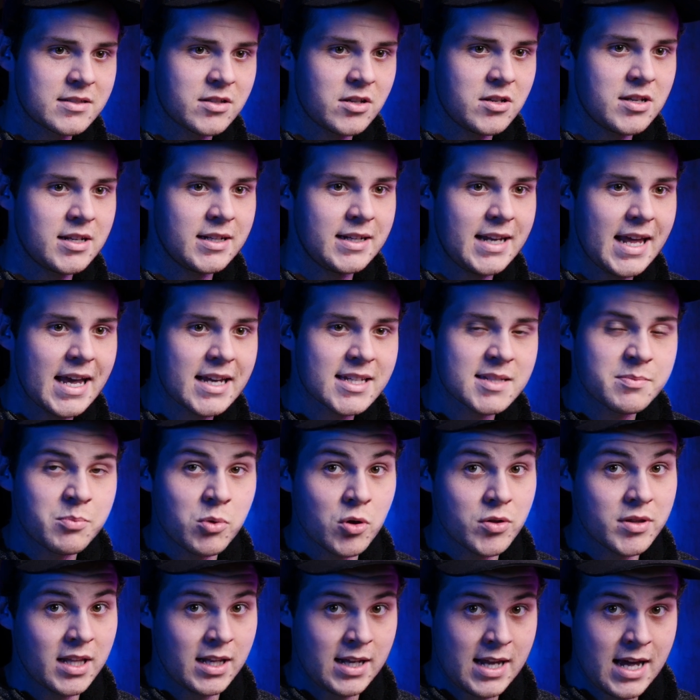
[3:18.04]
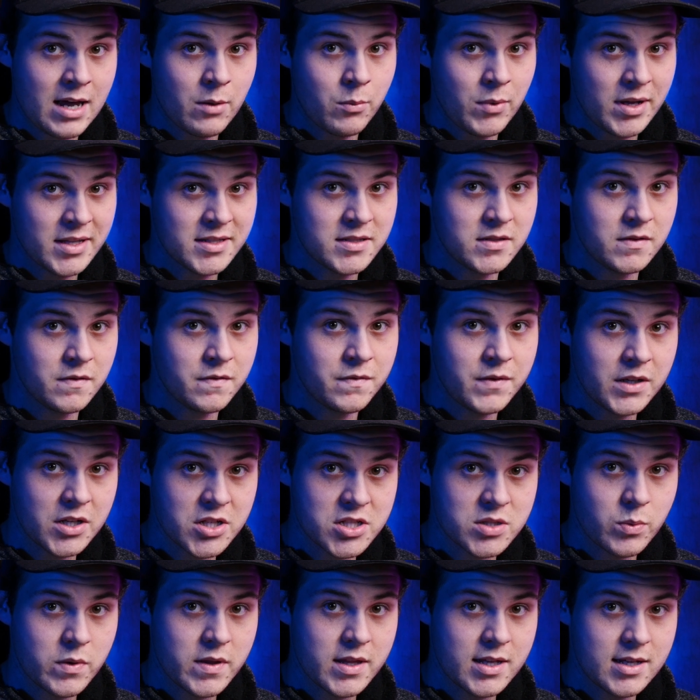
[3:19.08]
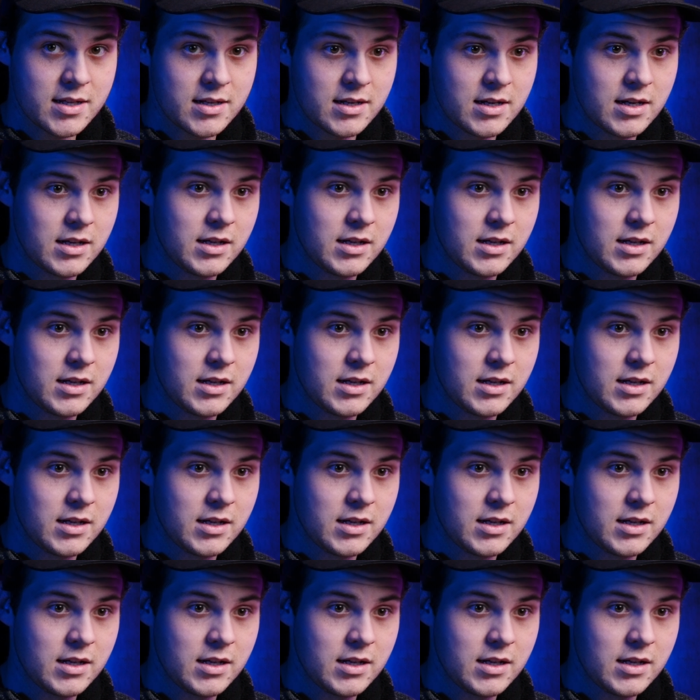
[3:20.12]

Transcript: so you can export the LUT once you're finished with it.